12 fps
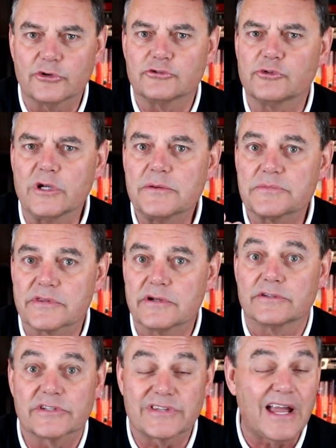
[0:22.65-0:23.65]
their dreams,
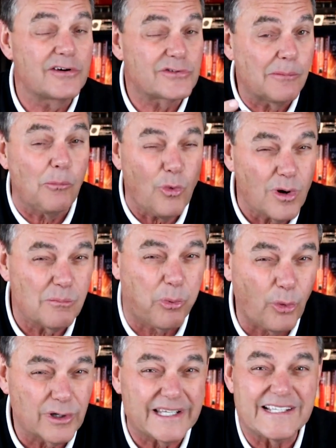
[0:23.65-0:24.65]
their desires, and more
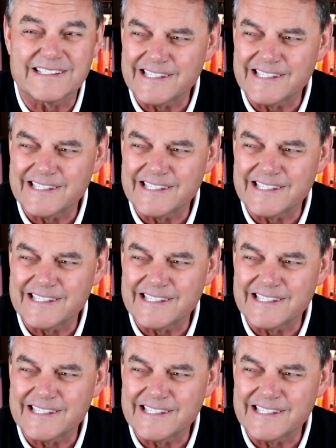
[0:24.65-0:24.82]
importantly,